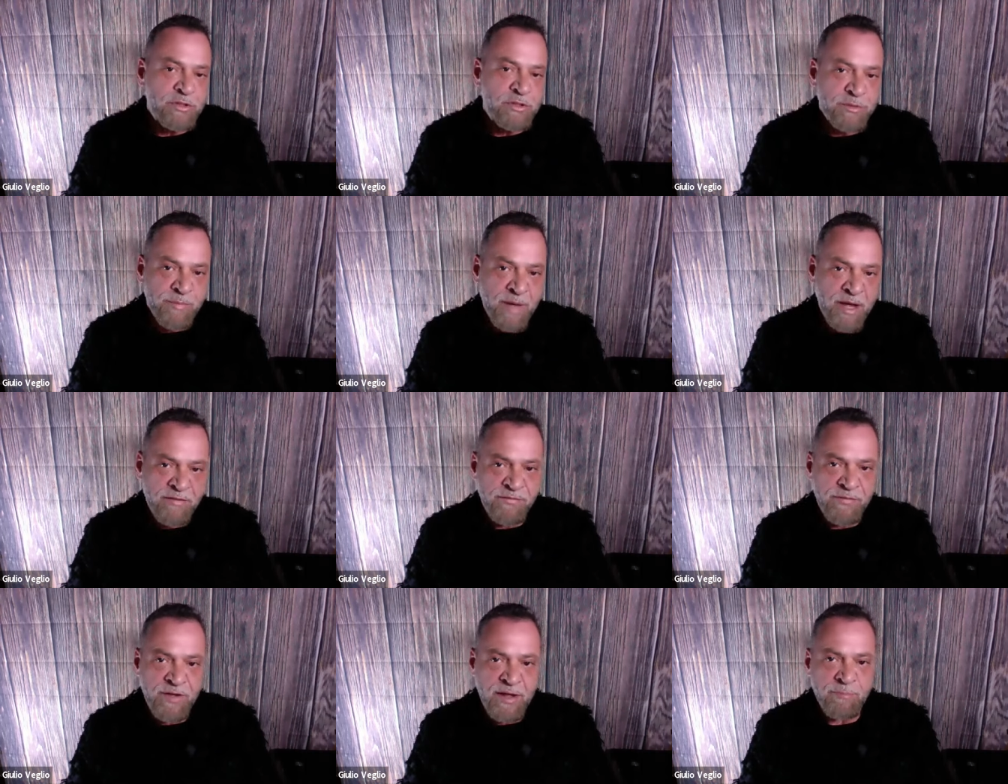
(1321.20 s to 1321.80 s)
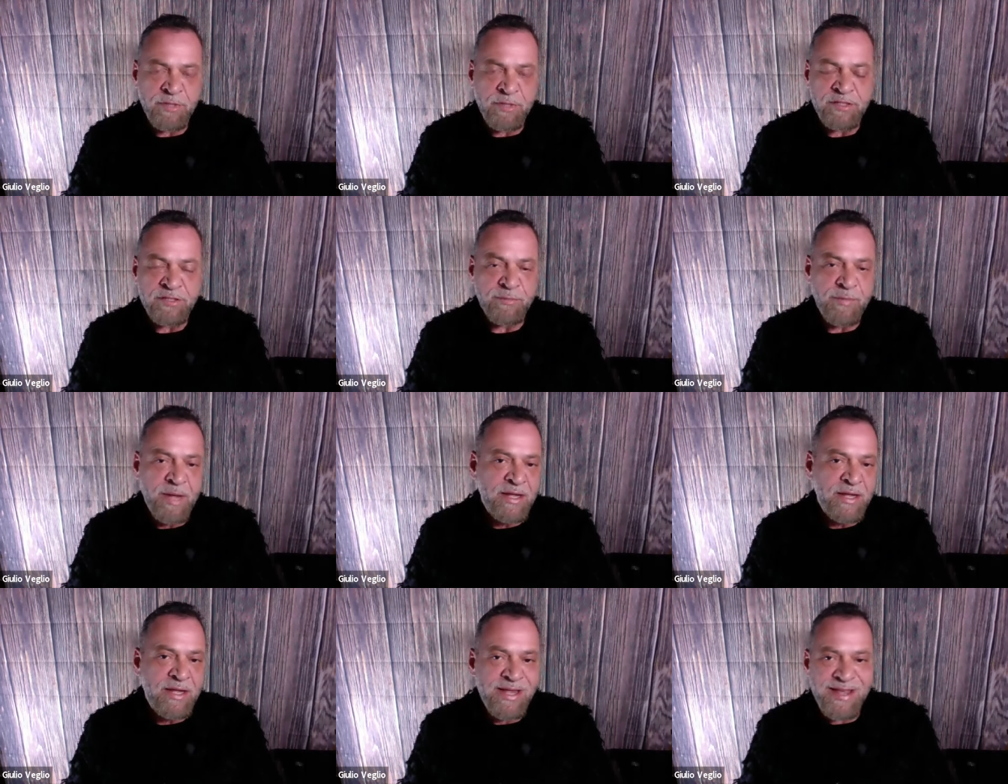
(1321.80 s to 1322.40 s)
to my family to
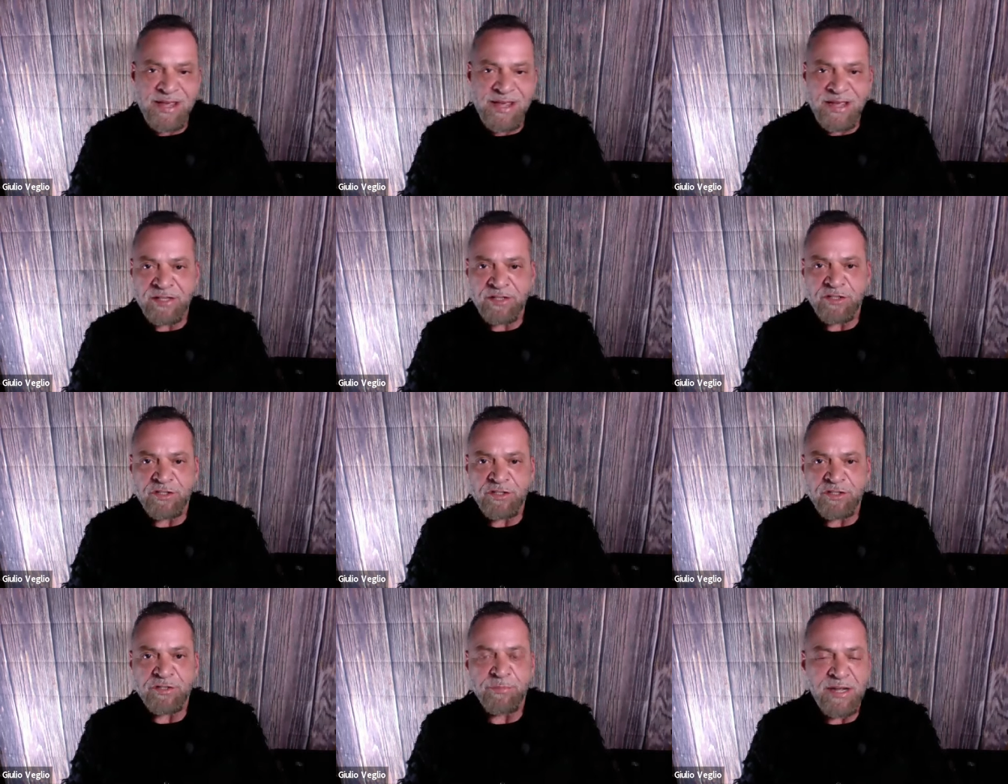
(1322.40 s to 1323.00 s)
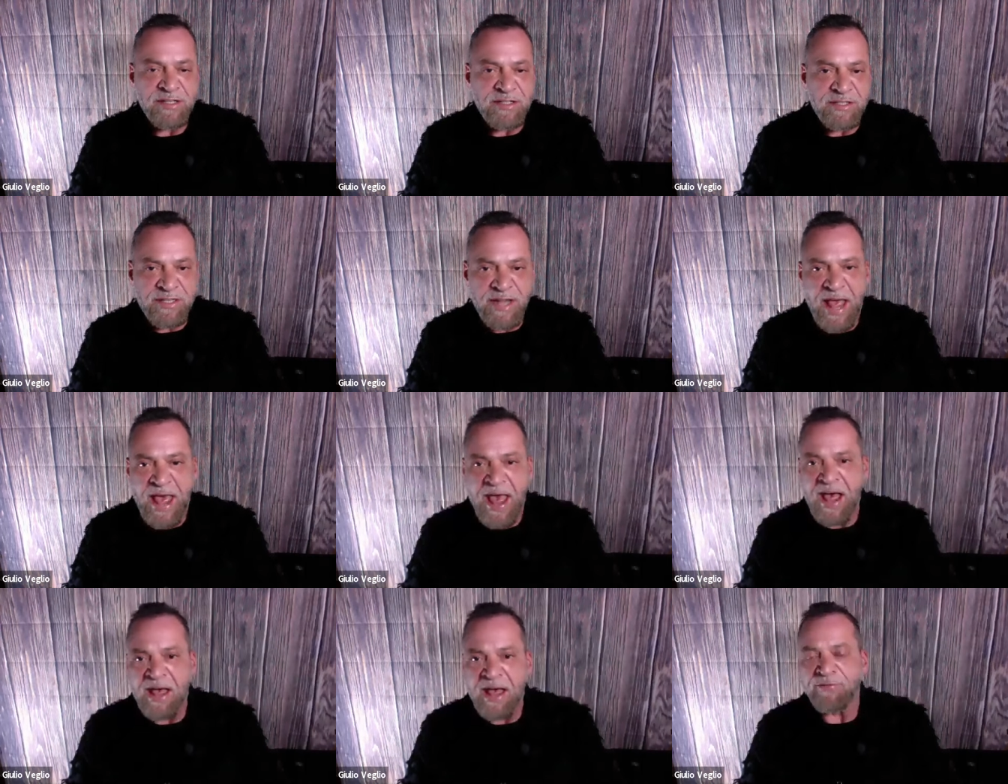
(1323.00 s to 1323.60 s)
my kids to my
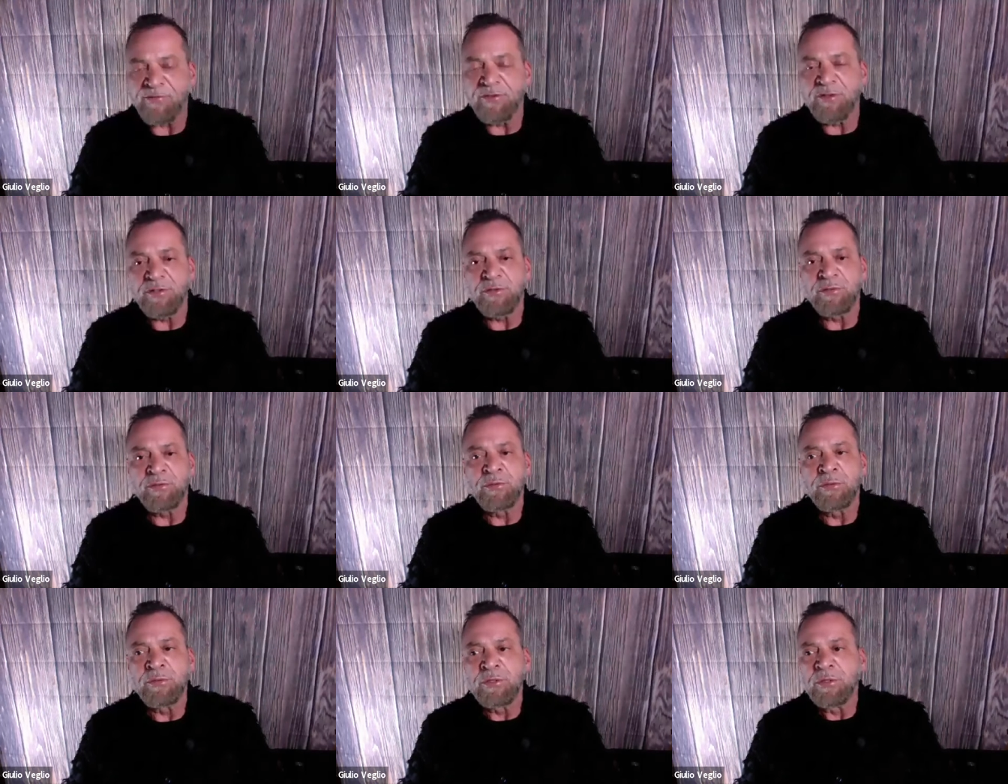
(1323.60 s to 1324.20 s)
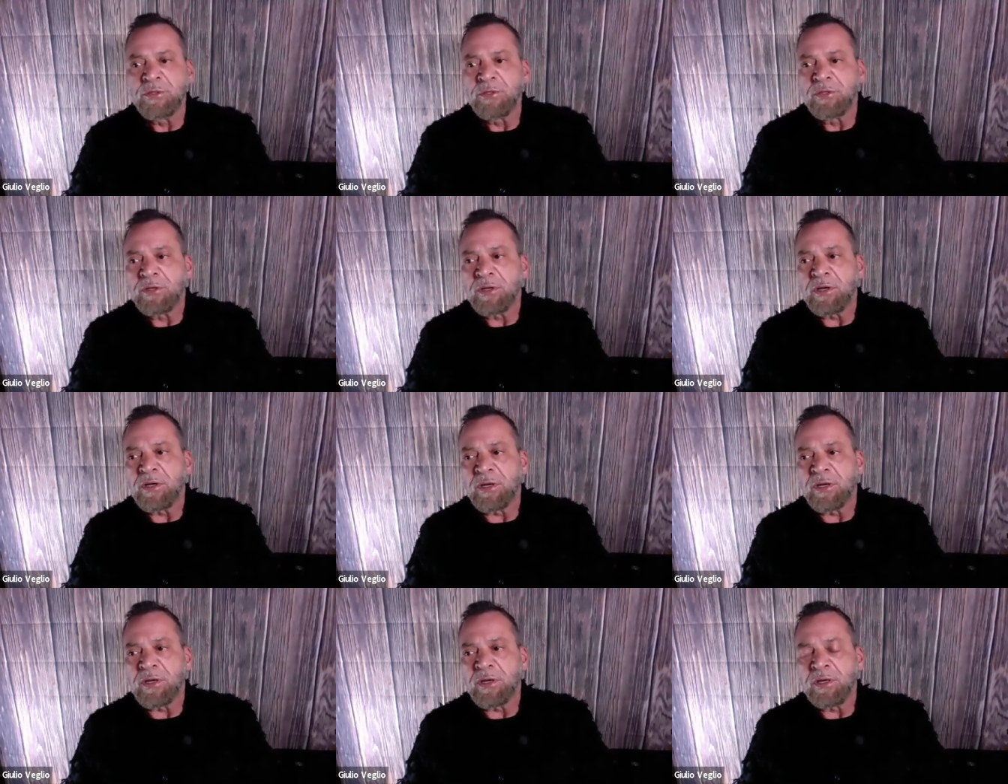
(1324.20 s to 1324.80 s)
staff to
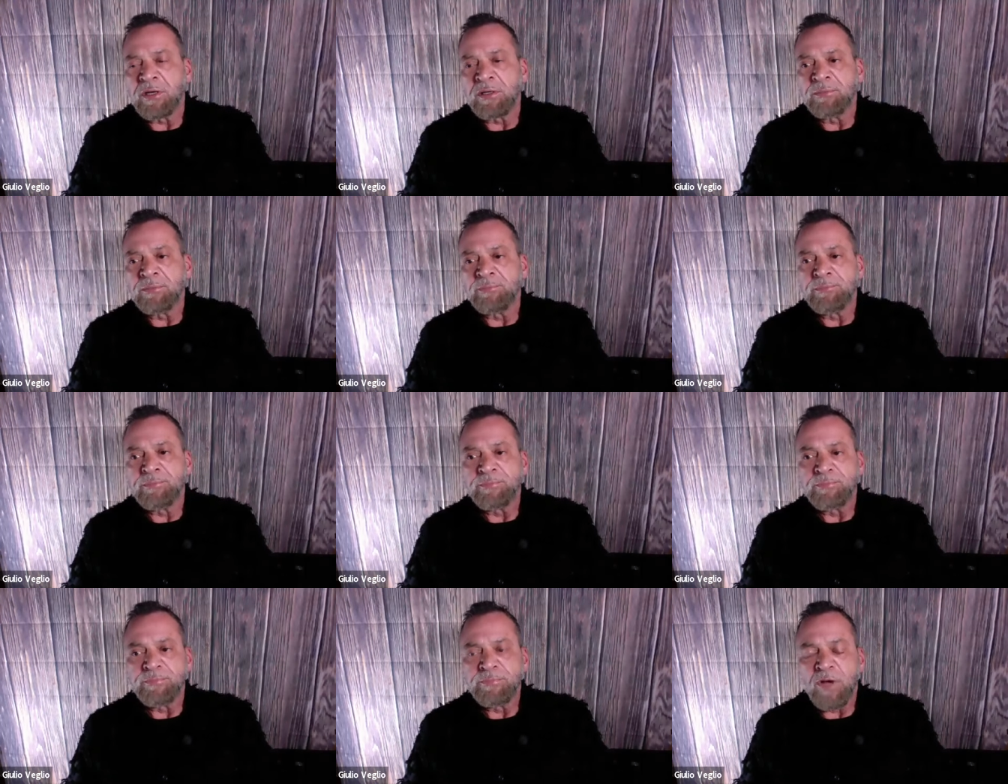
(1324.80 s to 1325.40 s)
um,